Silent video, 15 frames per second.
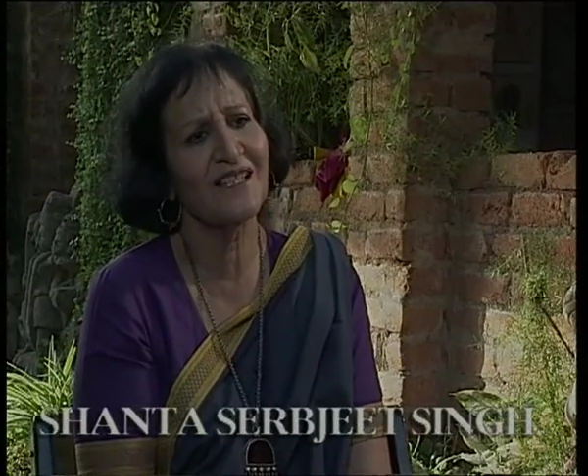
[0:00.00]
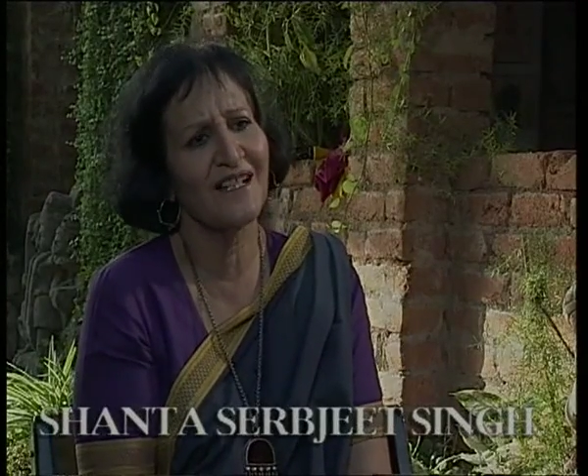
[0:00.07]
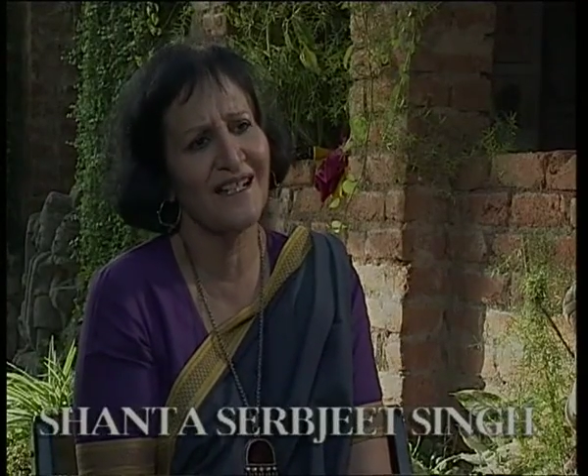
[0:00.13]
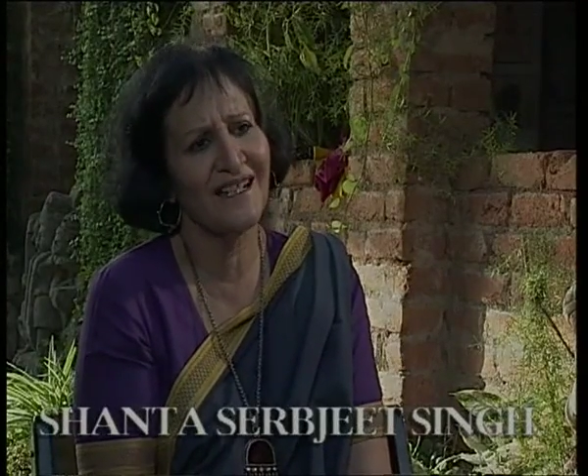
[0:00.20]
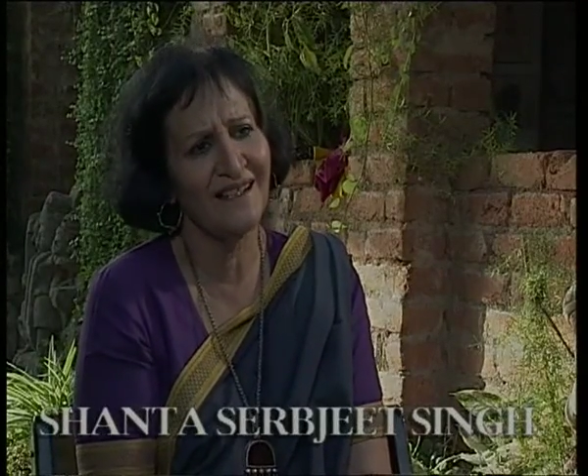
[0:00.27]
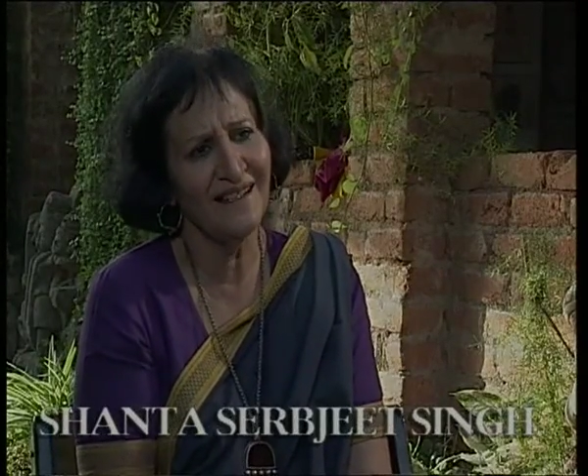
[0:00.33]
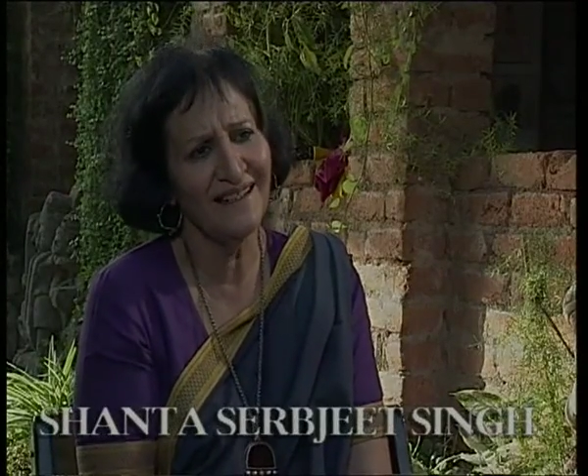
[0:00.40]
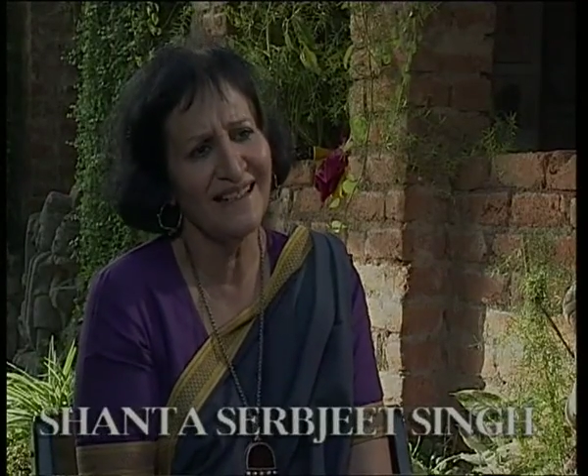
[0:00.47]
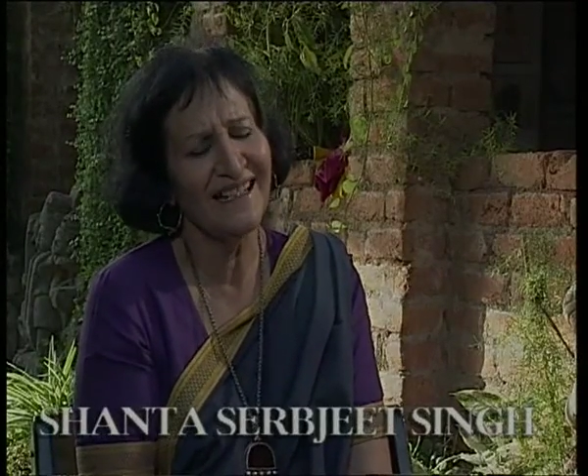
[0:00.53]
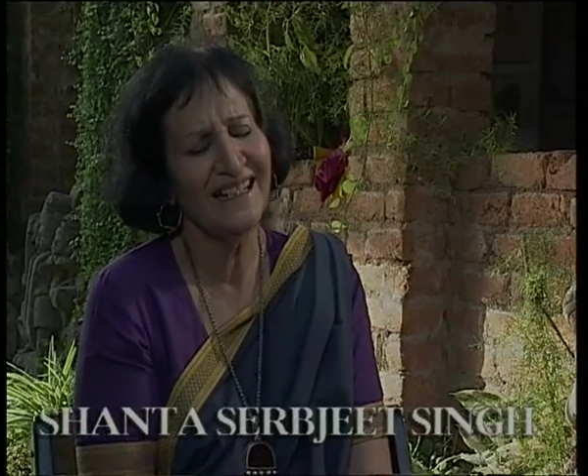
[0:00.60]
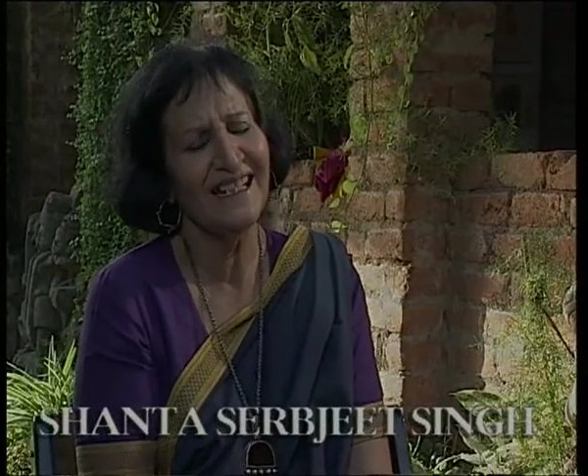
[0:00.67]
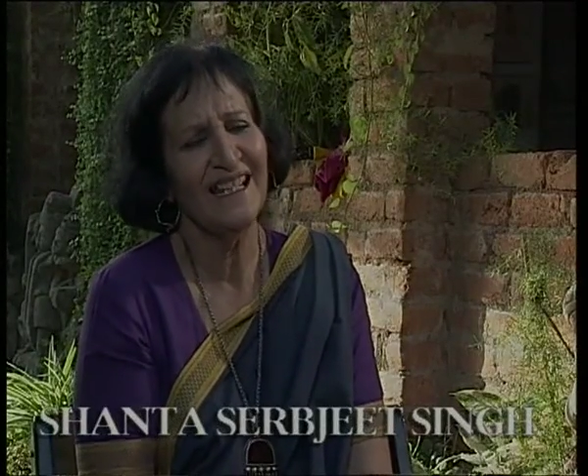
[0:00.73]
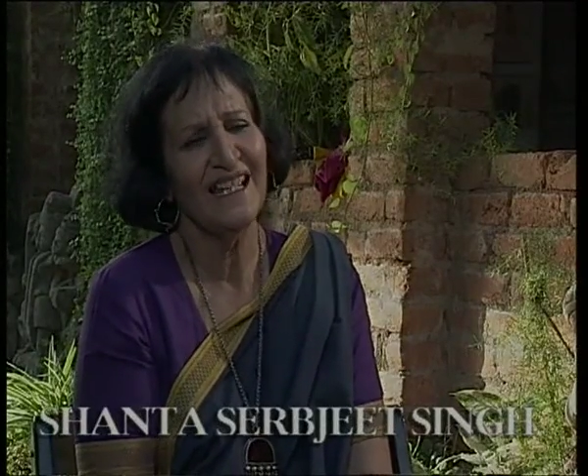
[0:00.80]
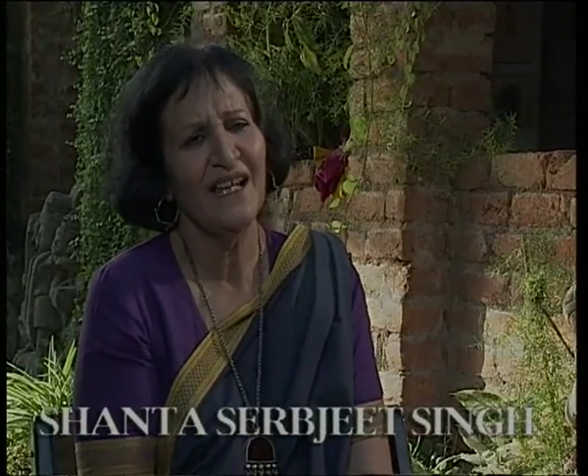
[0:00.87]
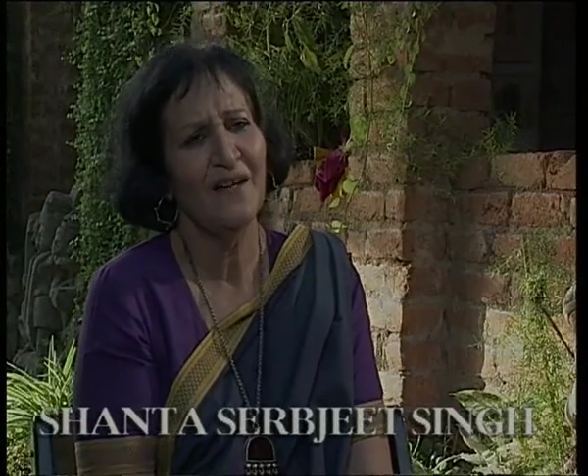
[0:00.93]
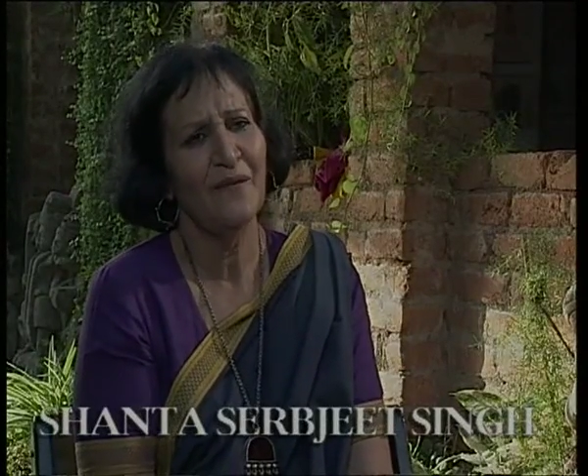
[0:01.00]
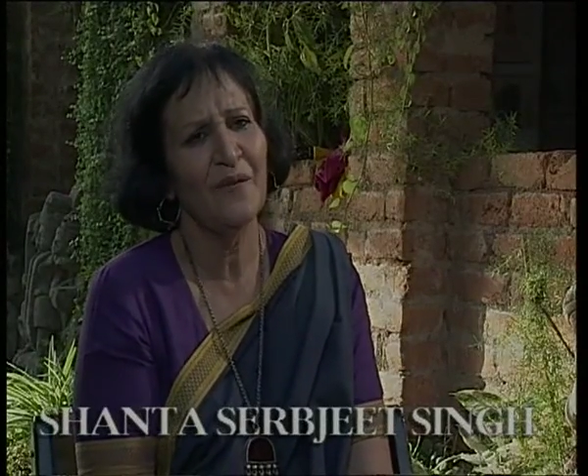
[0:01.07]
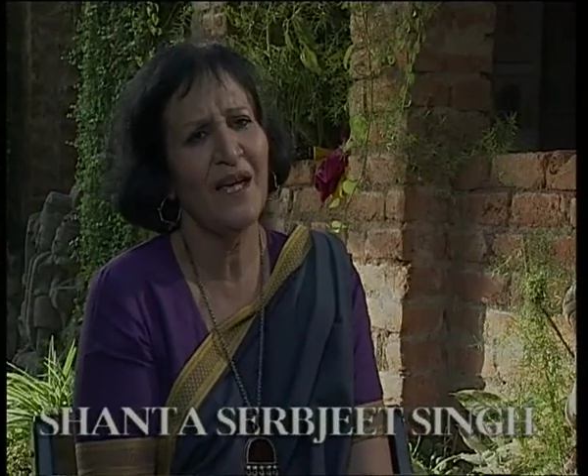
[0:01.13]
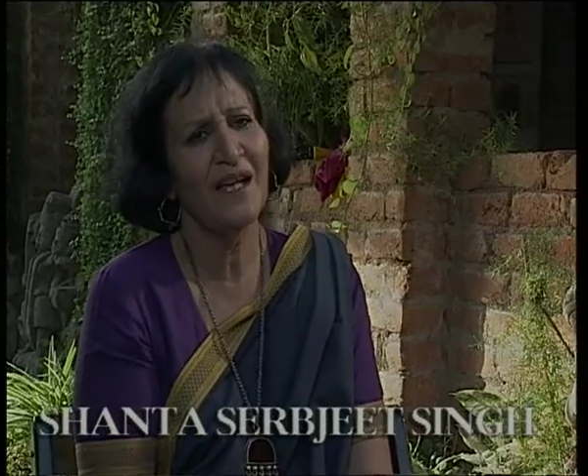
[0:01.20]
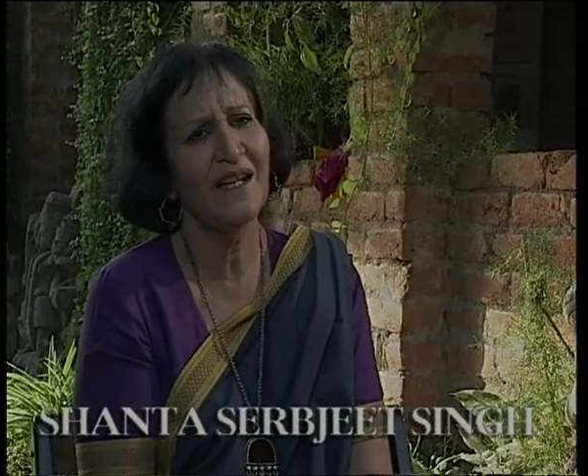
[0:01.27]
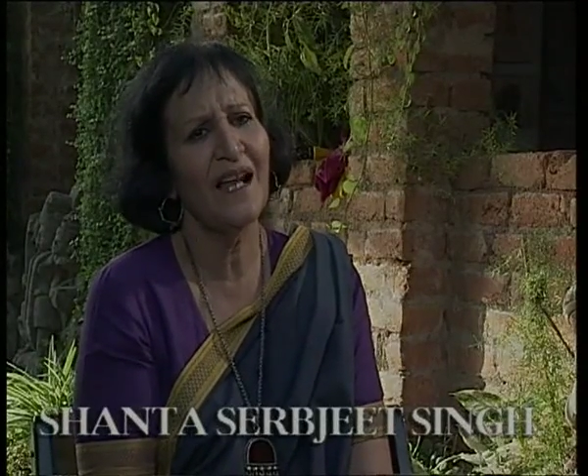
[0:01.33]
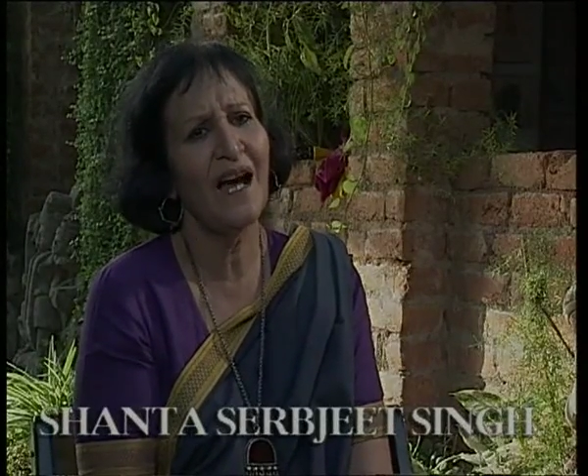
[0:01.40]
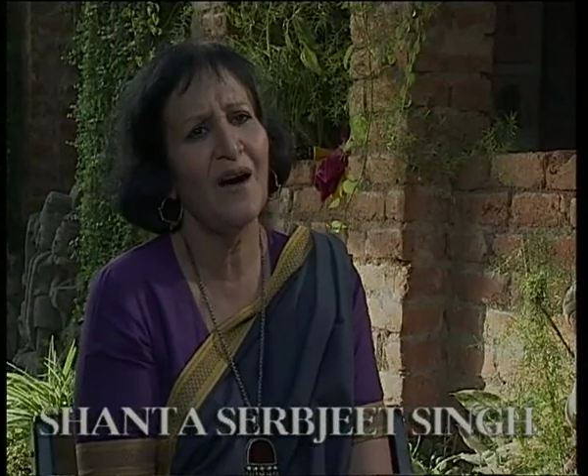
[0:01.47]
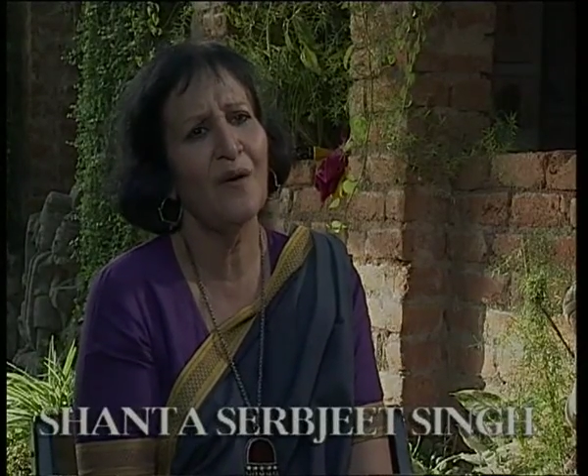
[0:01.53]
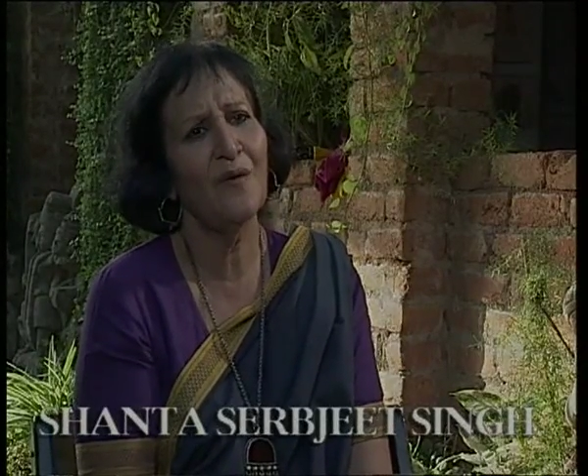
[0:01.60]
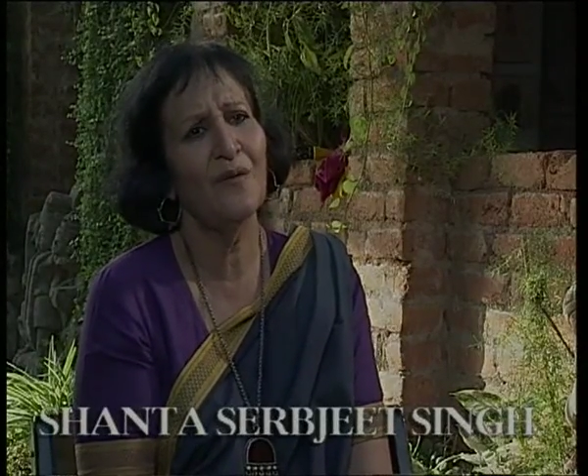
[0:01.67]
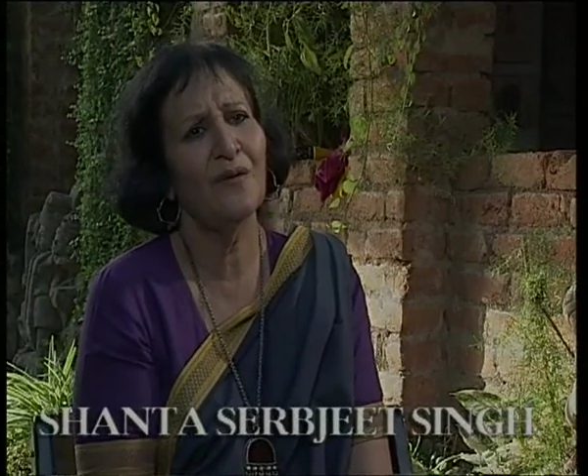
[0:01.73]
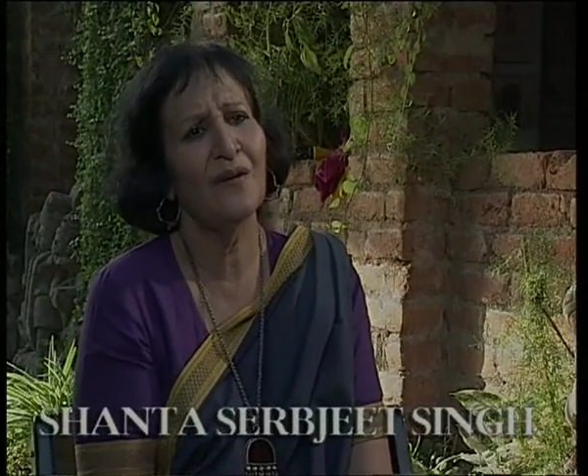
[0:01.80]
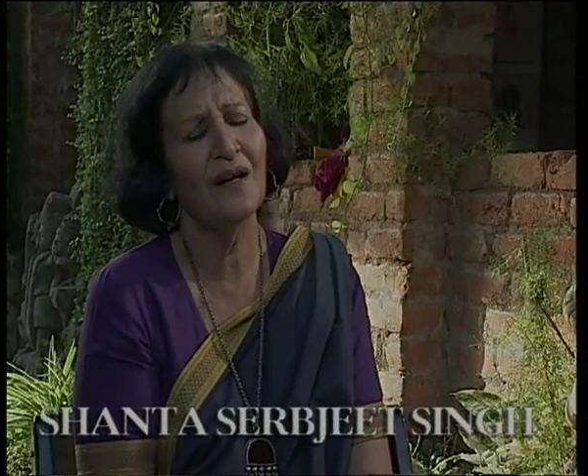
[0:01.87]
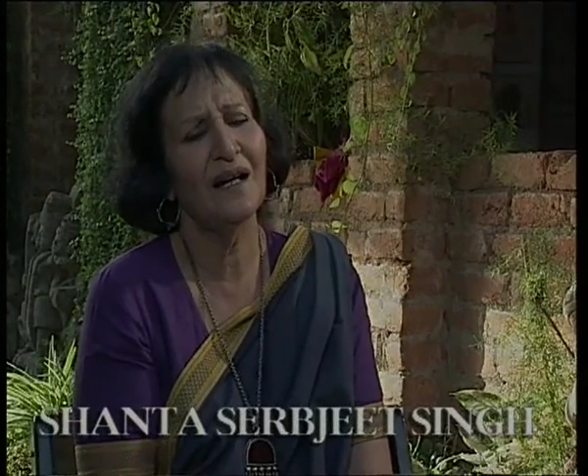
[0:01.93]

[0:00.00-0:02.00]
circle. We are now,